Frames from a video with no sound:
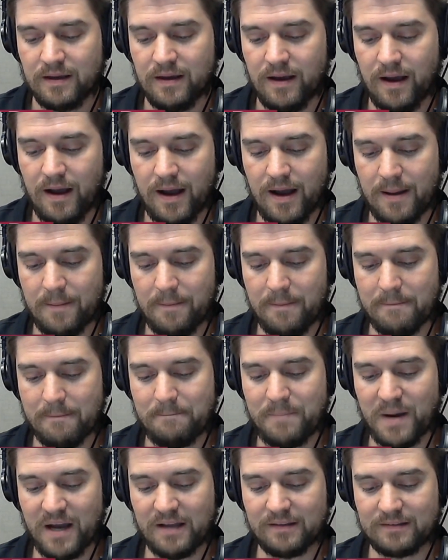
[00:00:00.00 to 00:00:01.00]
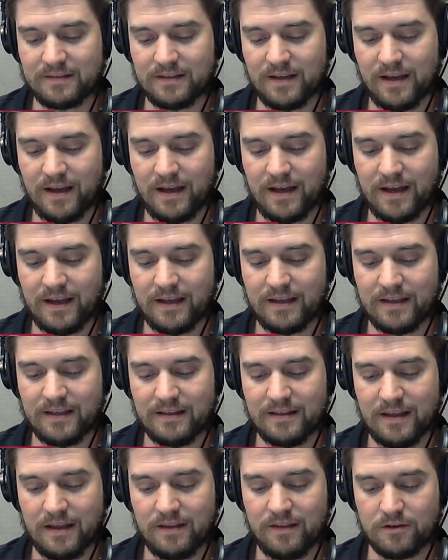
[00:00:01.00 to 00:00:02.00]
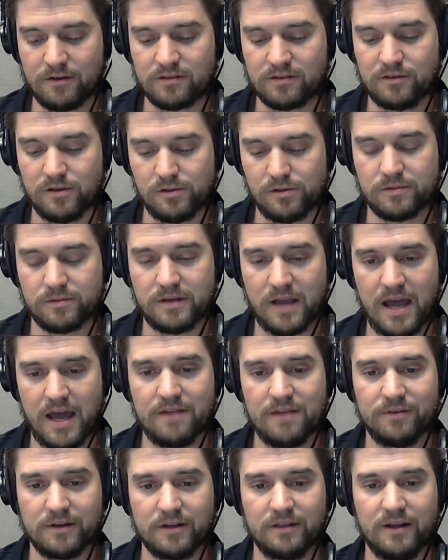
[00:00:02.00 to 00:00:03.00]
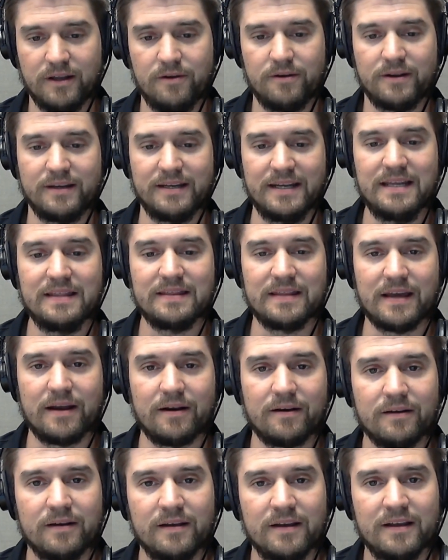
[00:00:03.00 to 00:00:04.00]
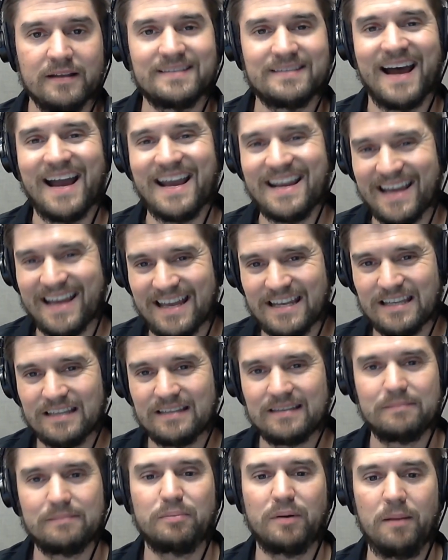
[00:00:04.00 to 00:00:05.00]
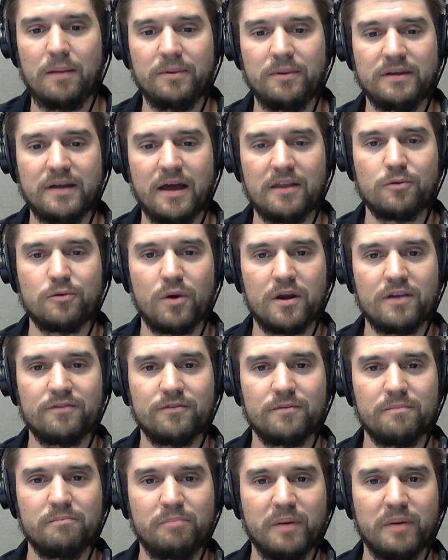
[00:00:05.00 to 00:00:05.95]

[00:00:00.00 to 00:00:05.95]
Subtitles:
But there's still kind of a glaring need there. Tight end, probably another one of them.